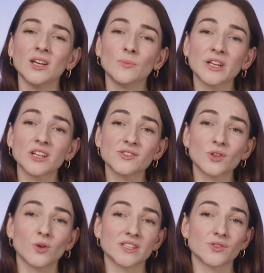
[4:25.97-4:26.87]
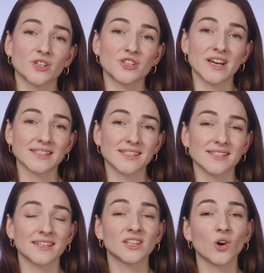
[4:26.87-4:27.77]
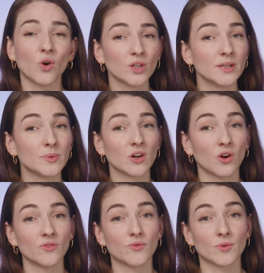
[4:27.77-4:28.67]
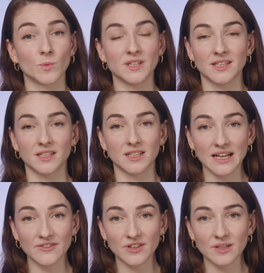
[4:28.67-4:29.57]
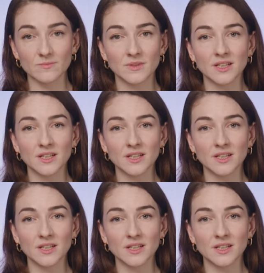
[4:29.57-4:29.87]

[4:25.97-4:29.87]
Because request storage access can only be called from within an iframe,